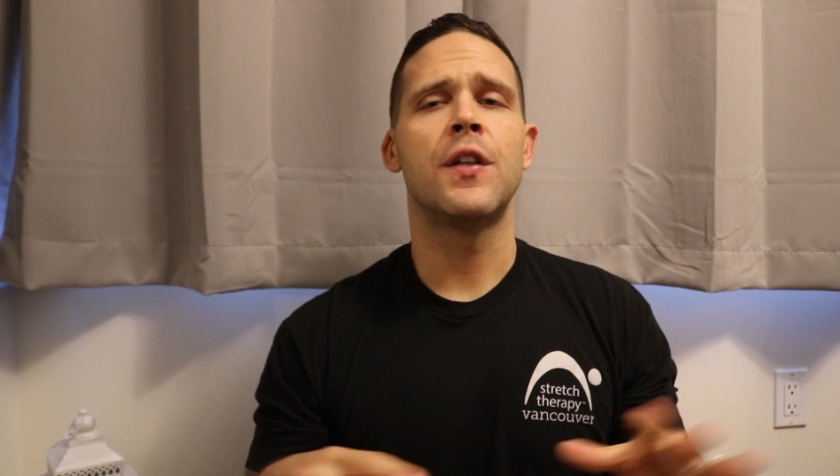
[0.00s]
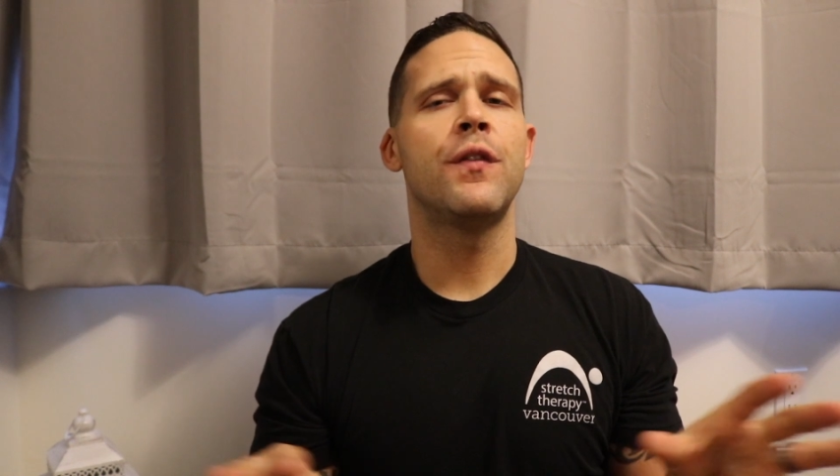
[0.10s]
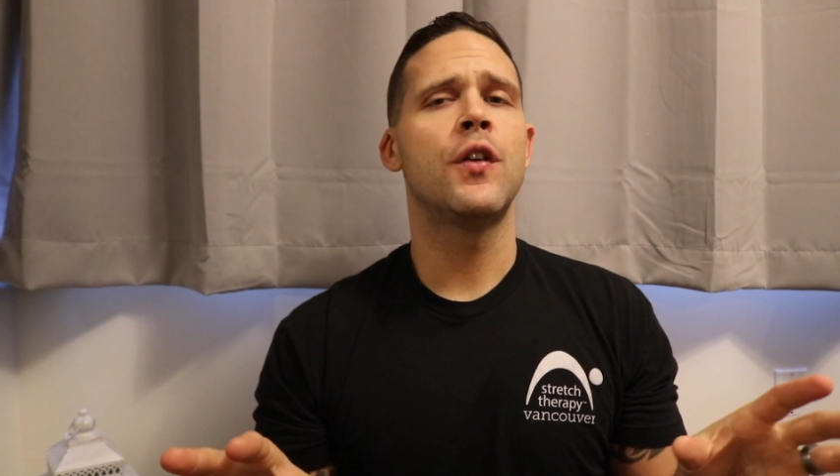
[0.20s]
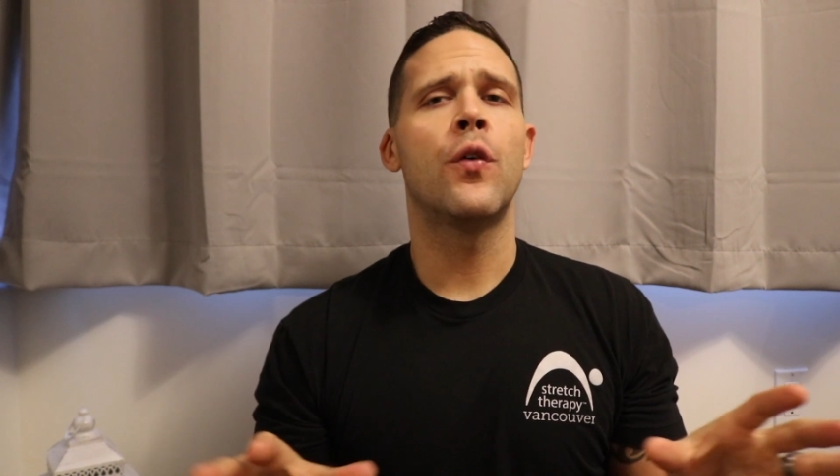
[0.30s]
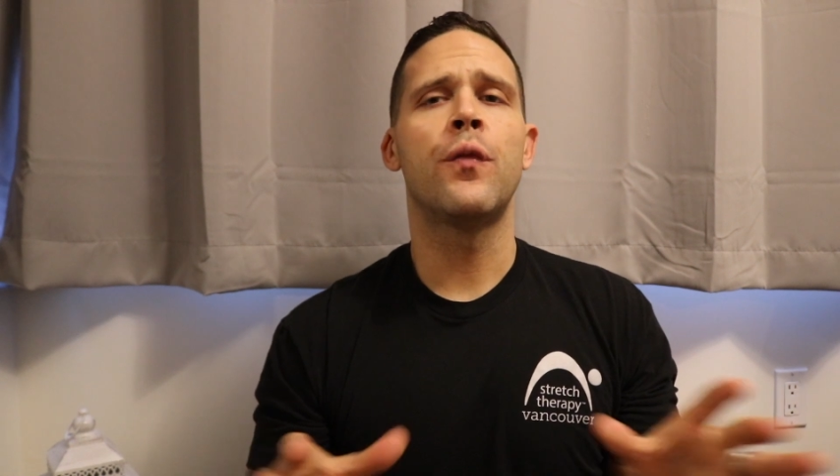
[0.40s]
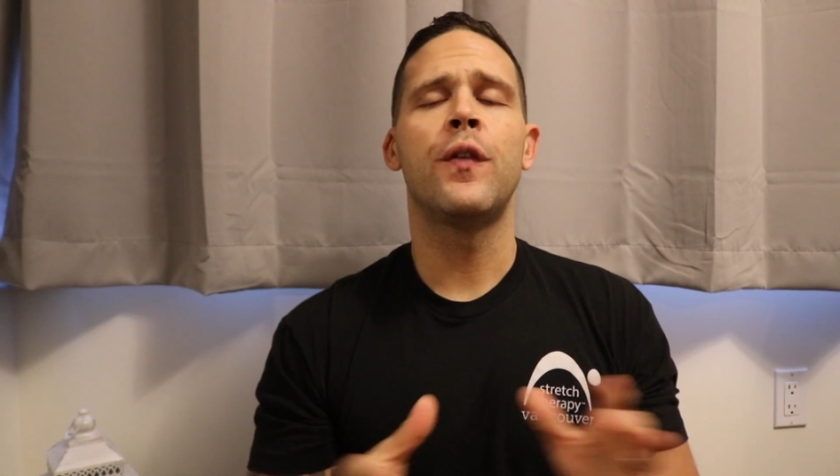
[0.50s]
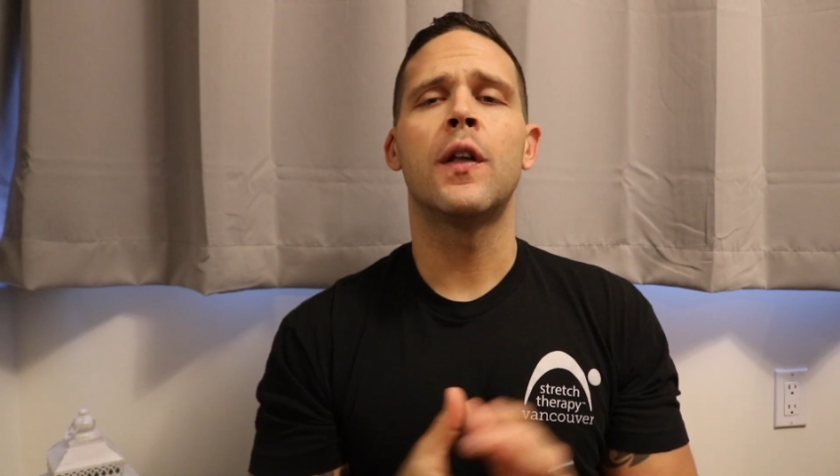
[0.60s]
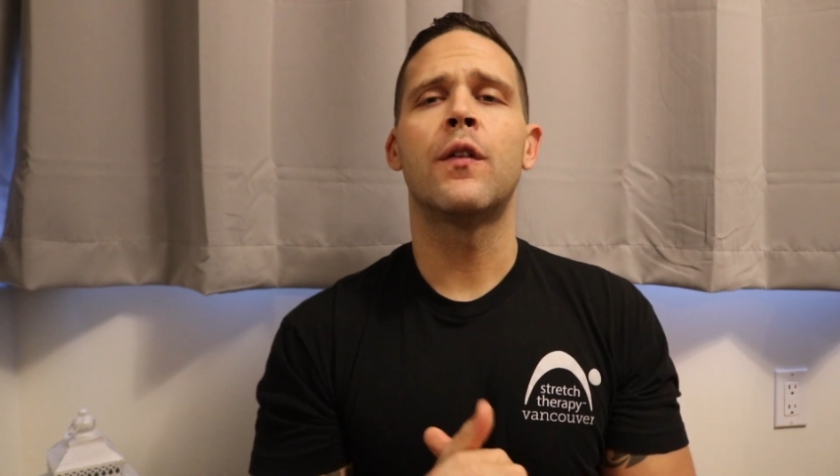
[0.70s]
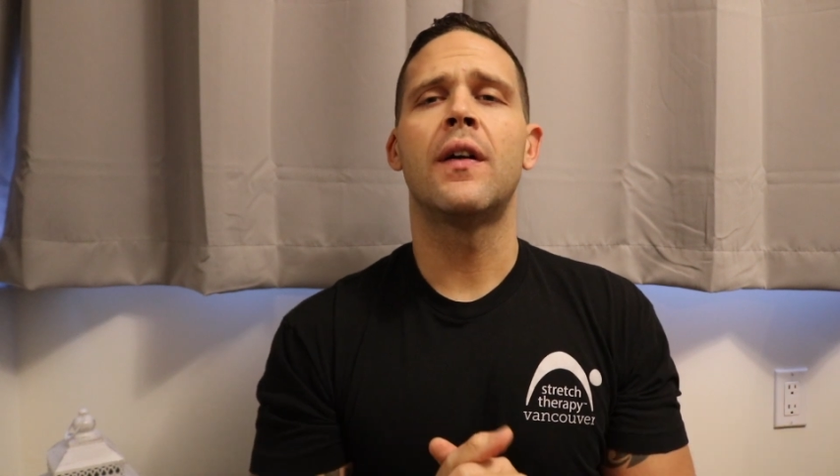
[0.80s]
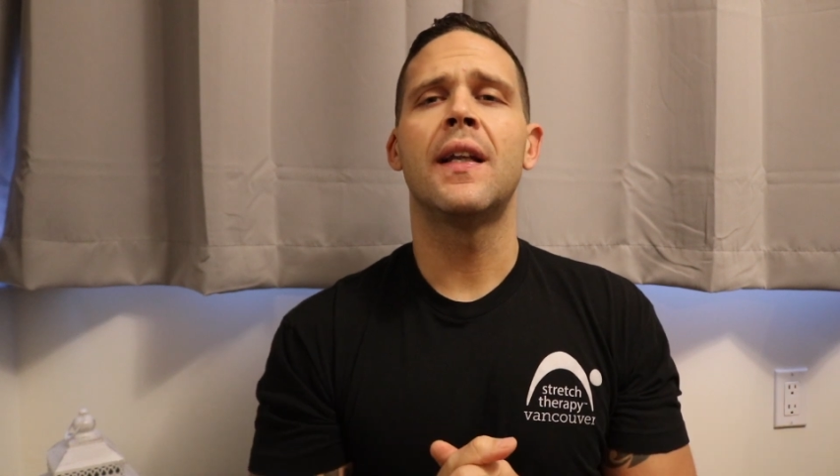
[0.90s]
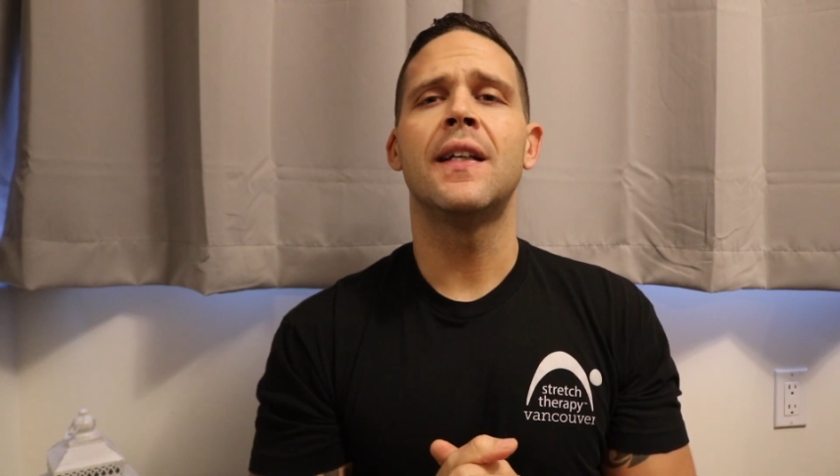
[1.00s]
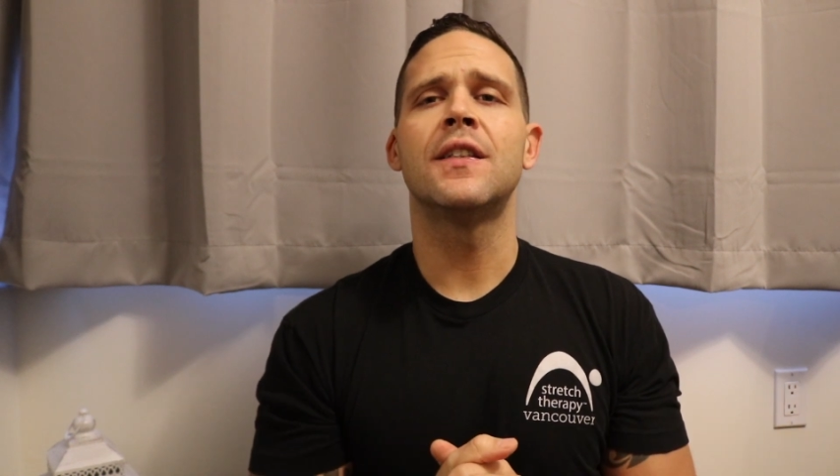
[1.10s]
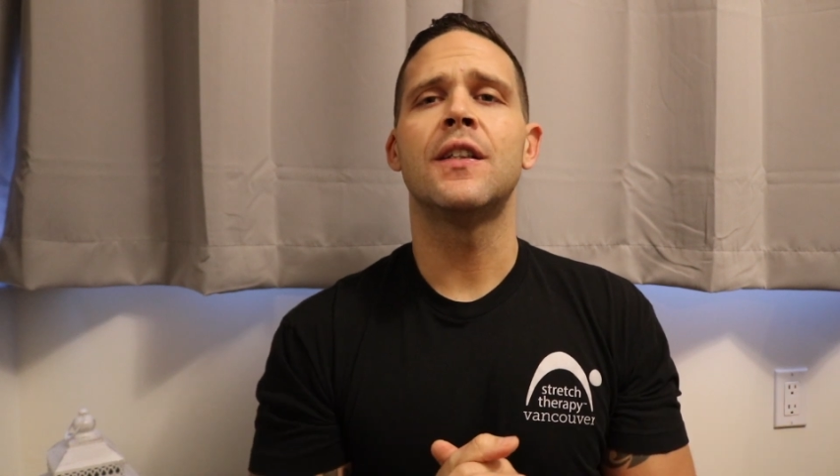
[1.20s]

If you don't feel the release,